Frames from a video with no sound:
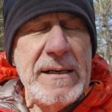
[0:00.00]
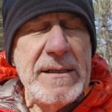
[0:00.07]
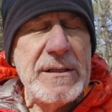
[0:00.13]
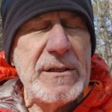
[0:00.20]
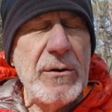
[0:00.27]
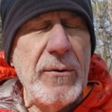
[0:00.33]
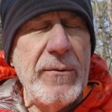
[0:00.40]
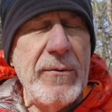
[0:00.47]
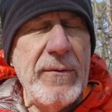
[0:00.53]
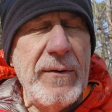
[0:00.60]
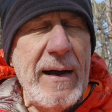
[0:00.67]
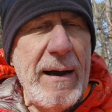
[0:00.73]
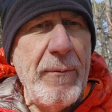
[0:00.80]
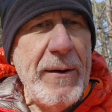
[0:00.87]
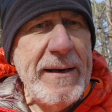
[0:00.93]
So
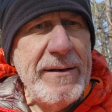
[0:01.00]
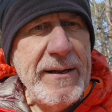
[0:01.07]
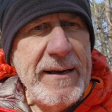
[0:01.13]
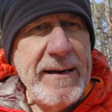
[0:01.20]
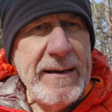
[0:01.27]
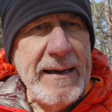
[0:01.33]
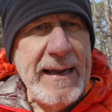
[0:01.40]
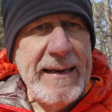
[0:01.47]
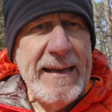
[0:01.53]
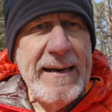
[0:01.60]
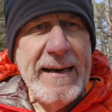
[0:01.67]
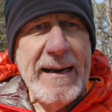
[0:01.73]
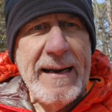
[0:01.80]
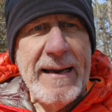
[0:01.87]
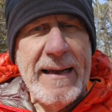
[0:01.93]
I went to I
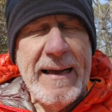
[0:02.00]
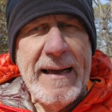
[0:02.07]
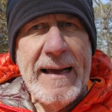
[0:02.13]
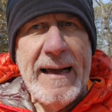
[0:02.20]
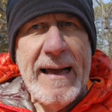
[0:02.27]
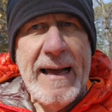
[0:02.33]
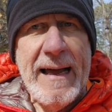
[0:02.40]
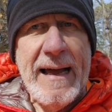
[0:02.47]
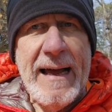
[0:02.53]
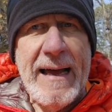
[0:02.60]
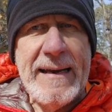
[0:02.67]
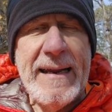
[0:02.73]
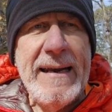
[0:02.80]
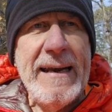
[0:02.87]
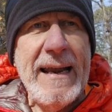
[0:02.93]
didn't
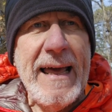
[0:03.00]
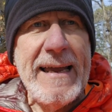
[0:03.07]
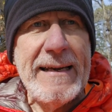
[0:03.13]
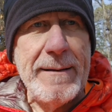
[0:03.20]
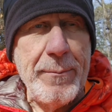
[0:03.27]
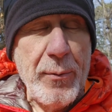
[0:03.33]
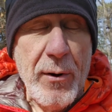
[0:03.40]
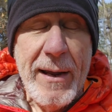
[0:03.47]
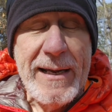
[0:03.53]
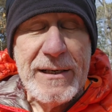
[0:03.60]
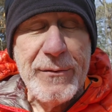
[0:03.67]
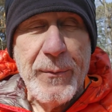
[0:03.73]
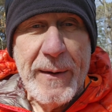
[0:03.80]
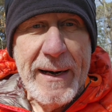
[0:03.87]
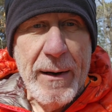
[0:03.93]
like the
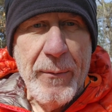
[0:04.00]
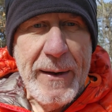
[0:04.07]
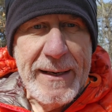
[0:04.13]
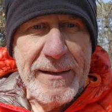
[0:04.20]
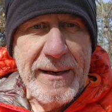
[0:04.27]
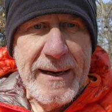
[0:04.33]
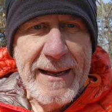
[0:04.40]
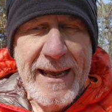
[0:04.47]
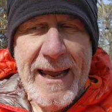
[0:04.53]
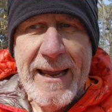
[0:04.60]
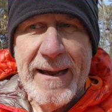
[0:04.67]
price when I went to the